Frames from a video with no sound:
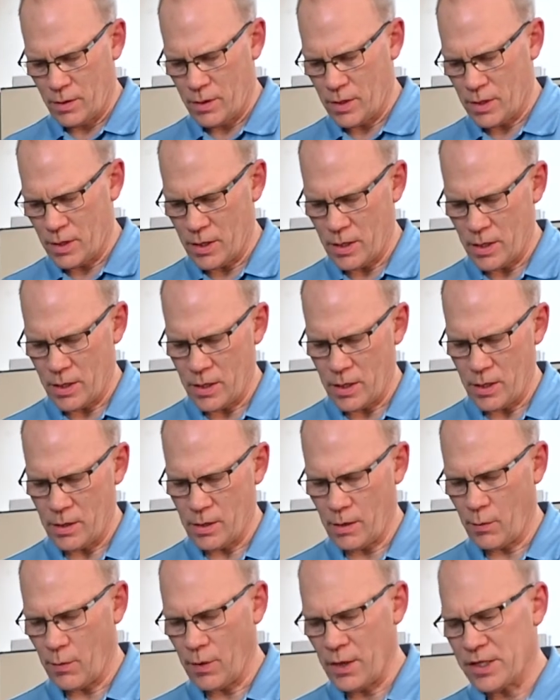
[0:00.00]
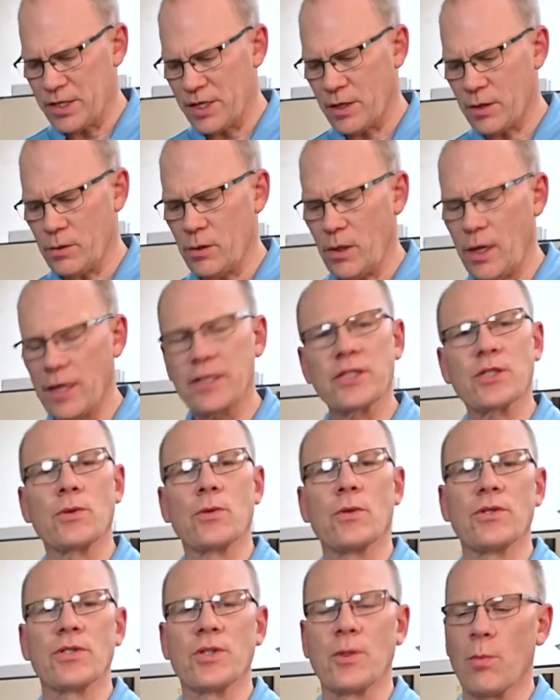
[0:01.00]
And I want to take a light
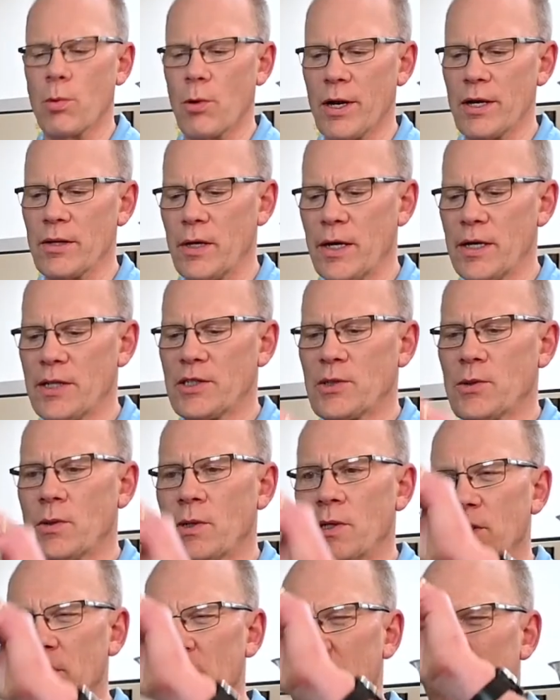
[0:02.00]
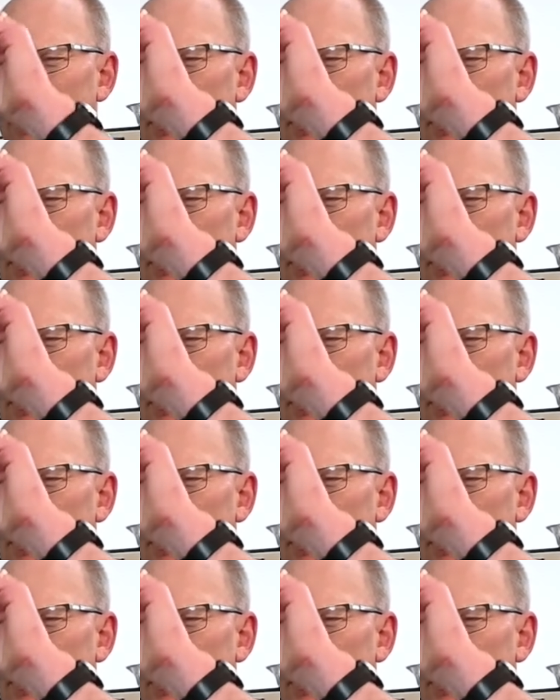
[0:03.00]
source, a bright light source,